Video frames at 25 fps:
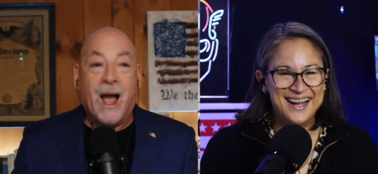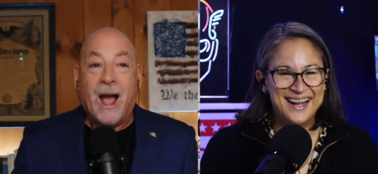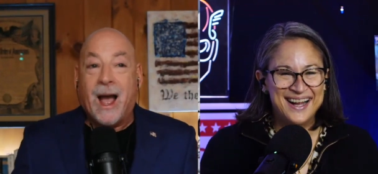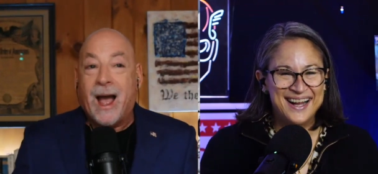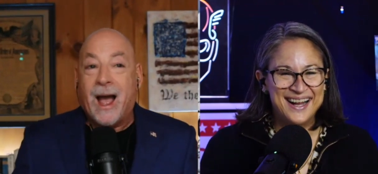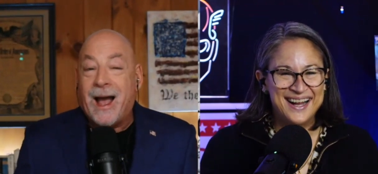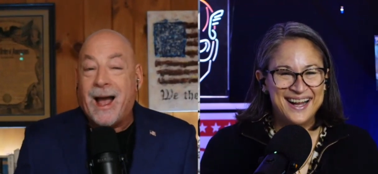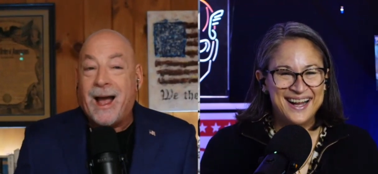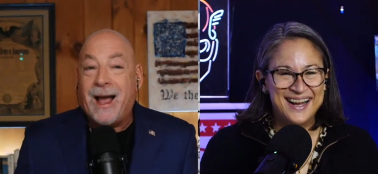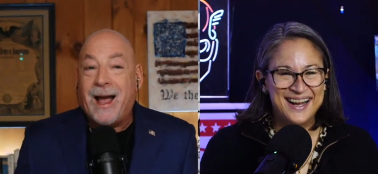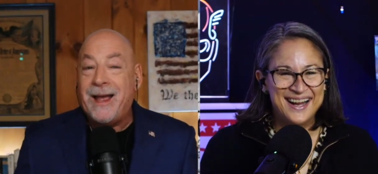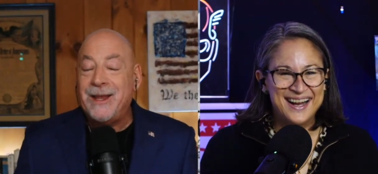
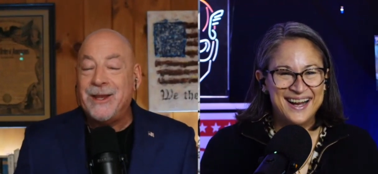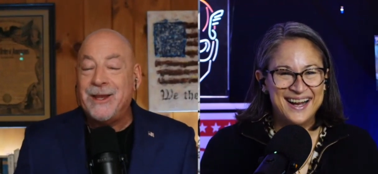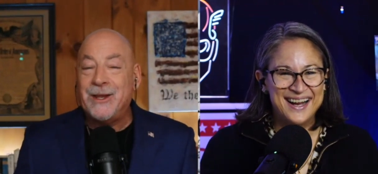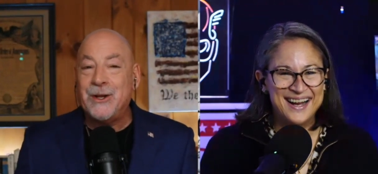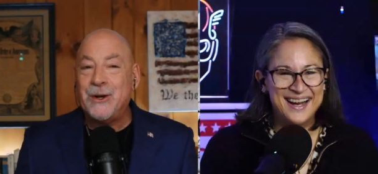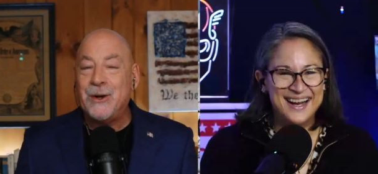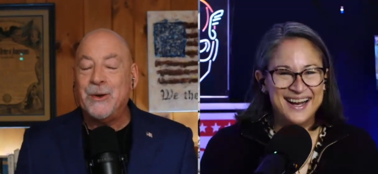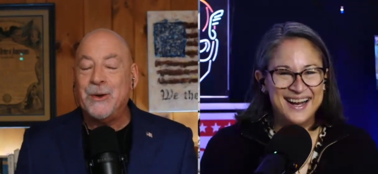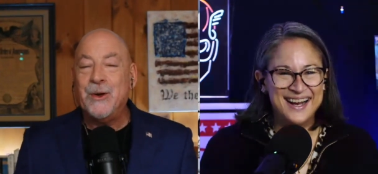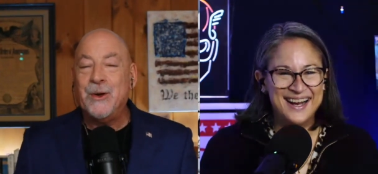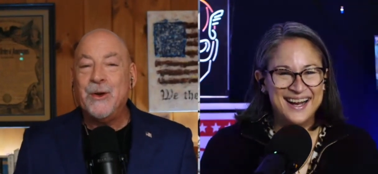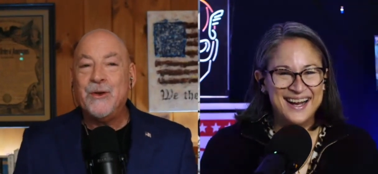Speaker 1: I you
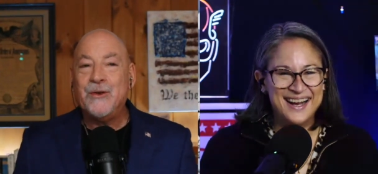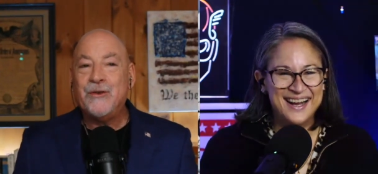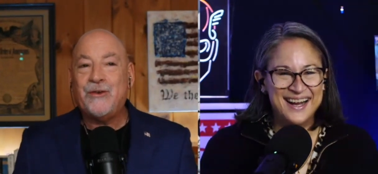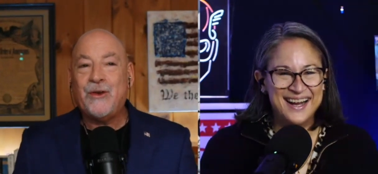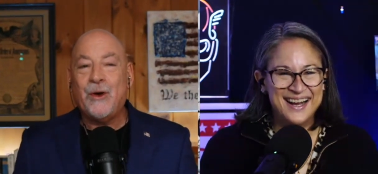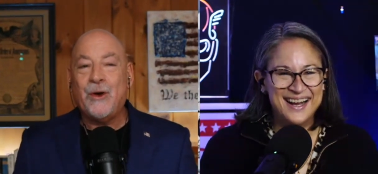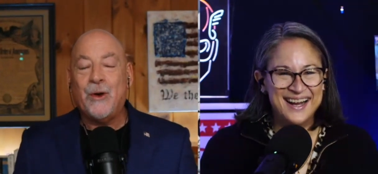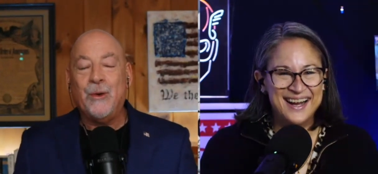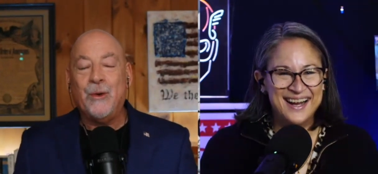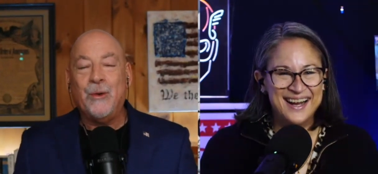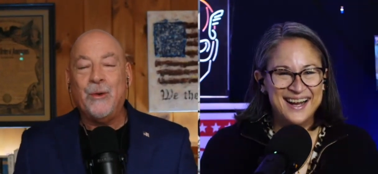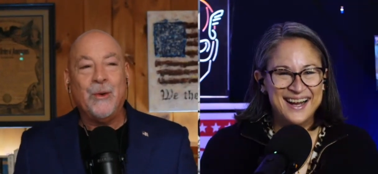know,
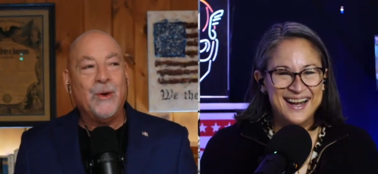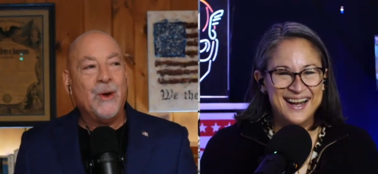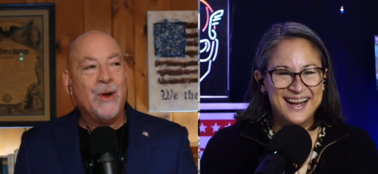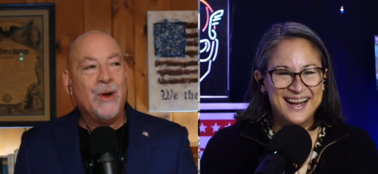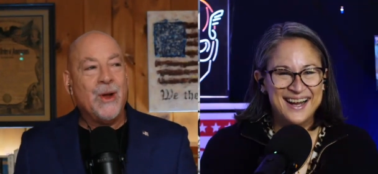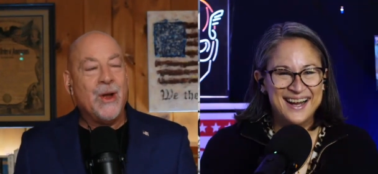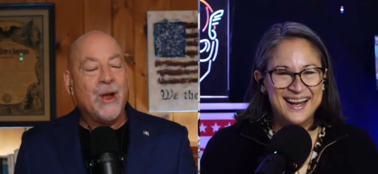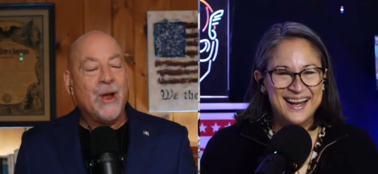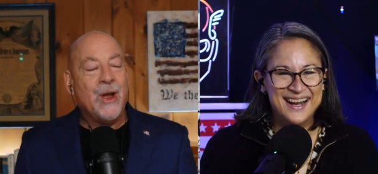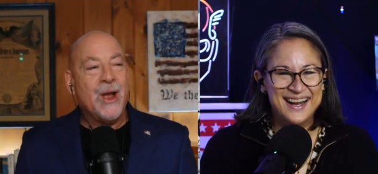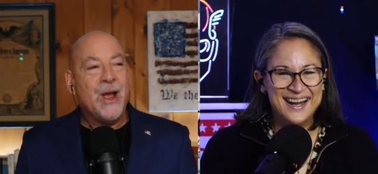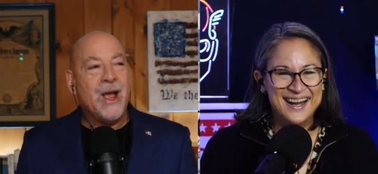so
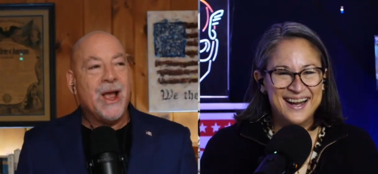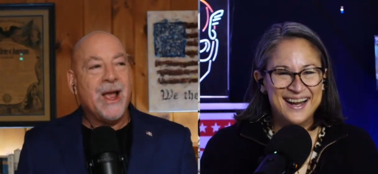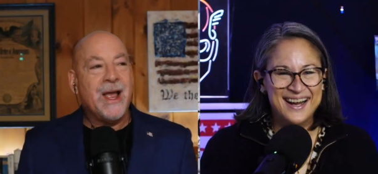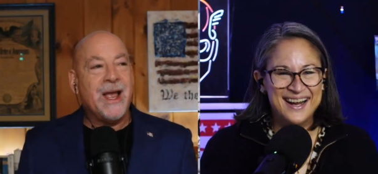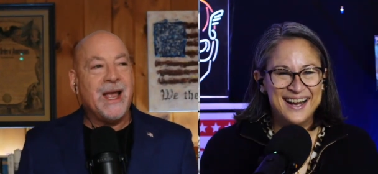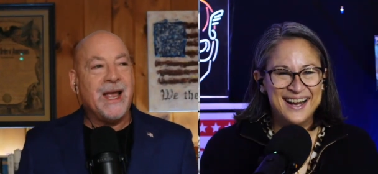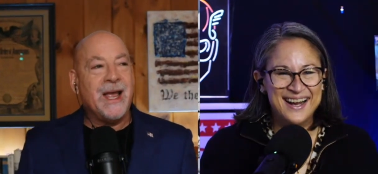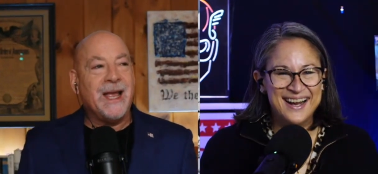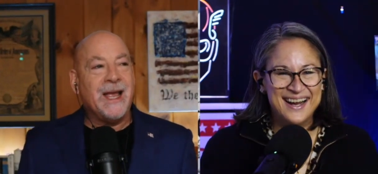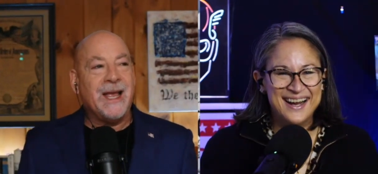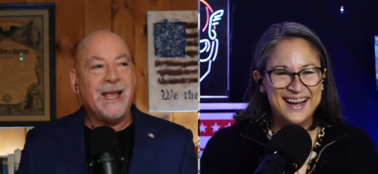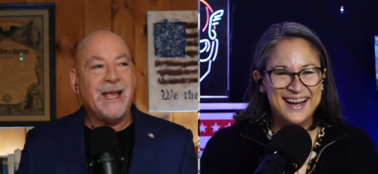
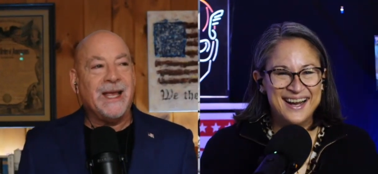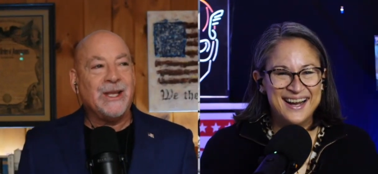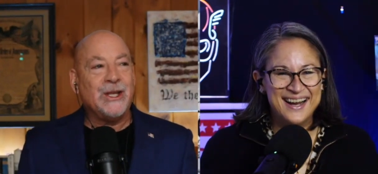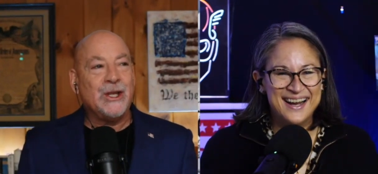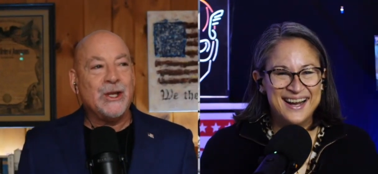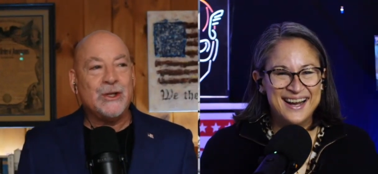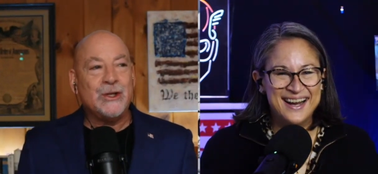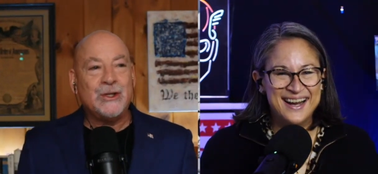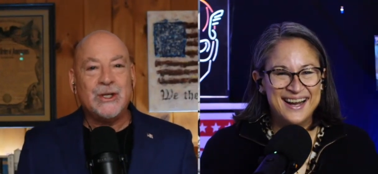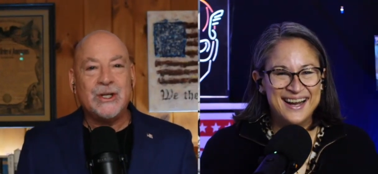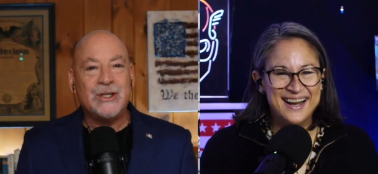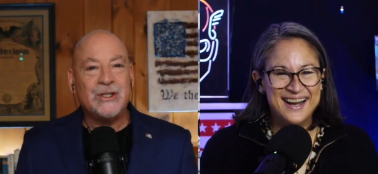you
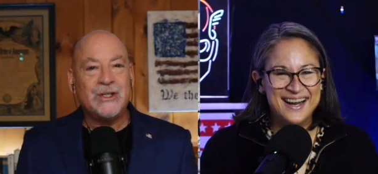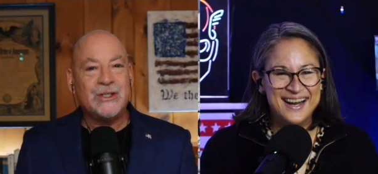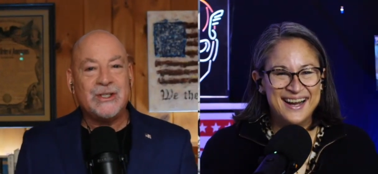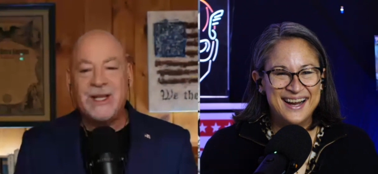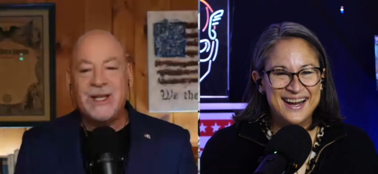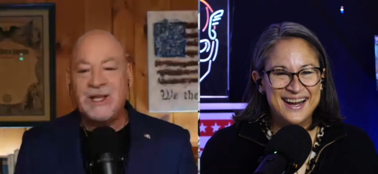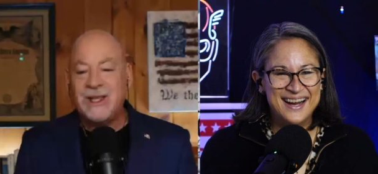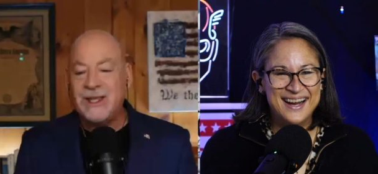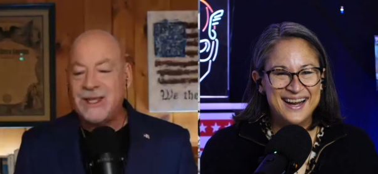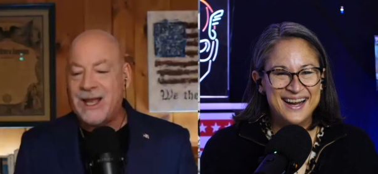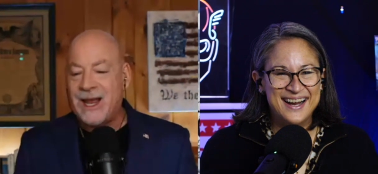just sit